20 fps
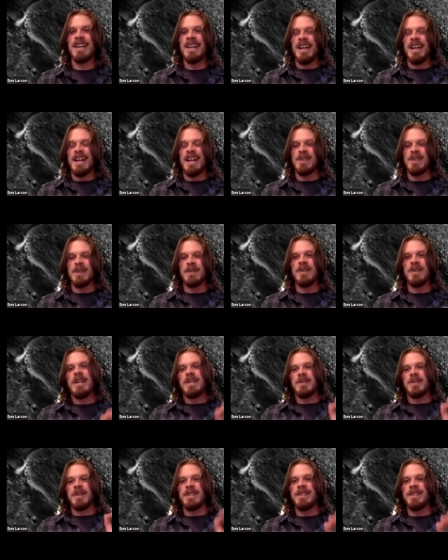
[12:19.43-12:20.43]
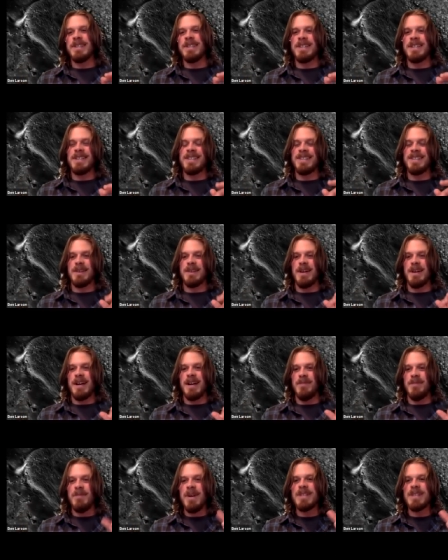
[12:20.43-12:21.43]
And so transitions
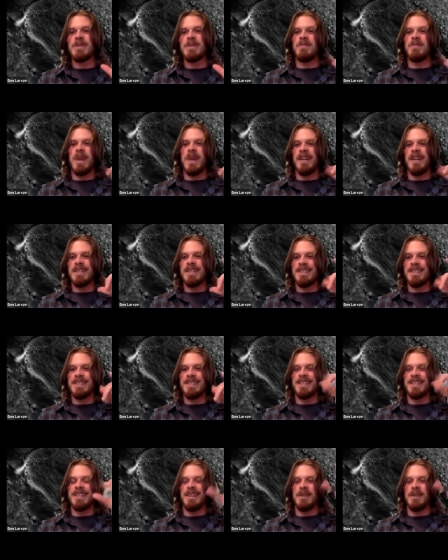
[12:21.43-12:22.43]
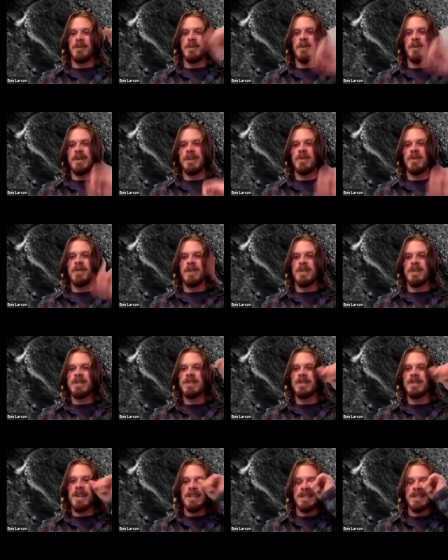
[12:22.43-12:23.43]
uh, must be balanced. Uh, the forward and reverse
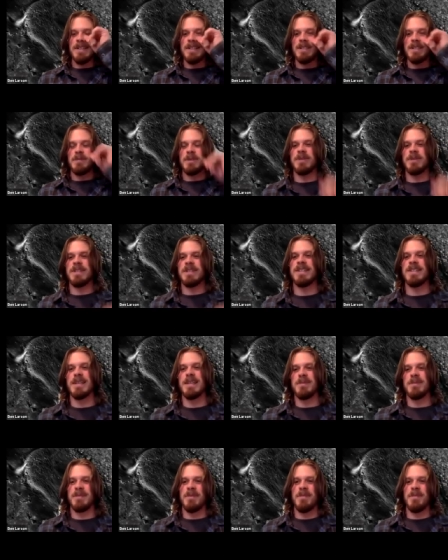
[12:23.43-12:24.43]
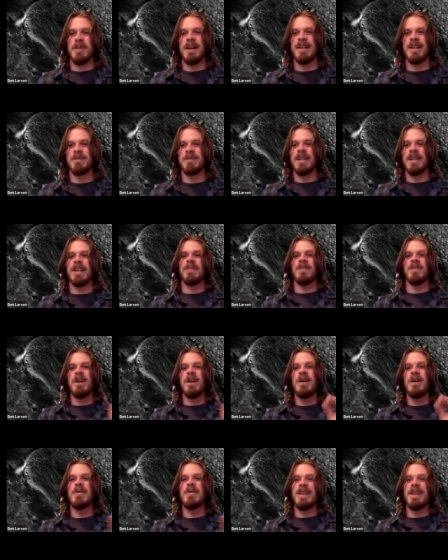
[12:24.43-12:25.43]
transitions between states must be balanced. We can have
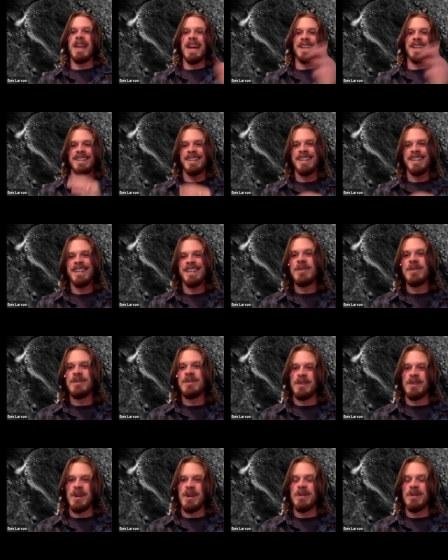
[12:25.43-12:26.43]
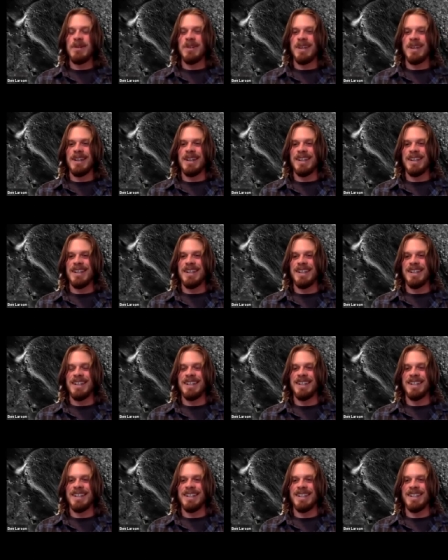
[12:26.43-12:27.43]
no net flow uh,
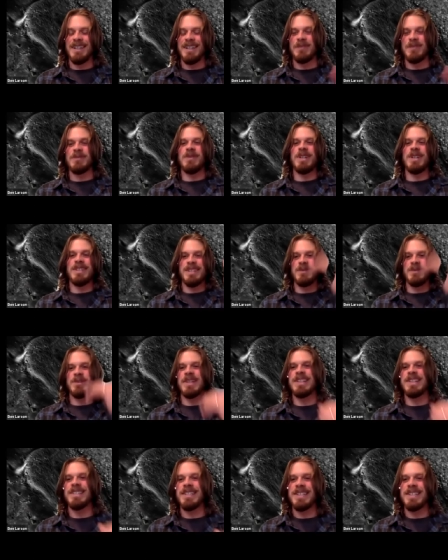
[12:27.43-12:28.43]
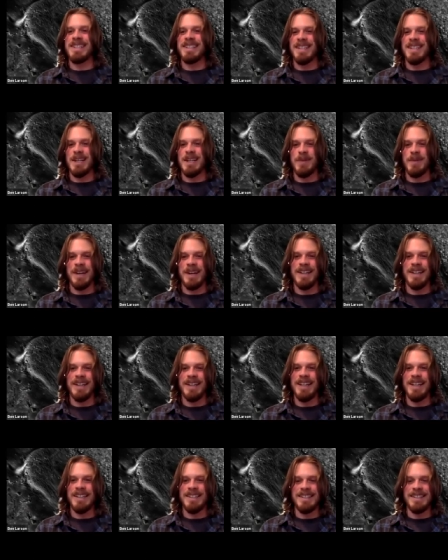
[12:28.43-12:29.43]
uh, uh, or flux of transitions anywhere in,
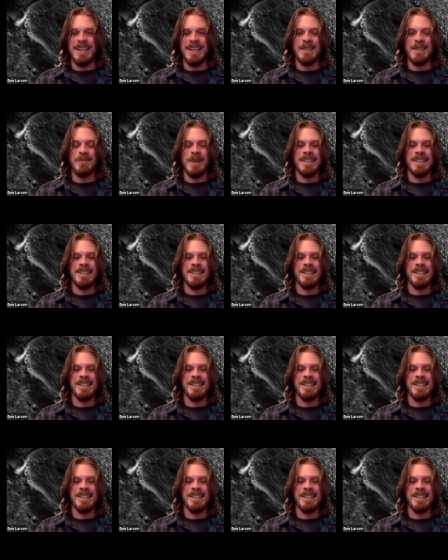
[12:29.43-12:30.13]
in, state space.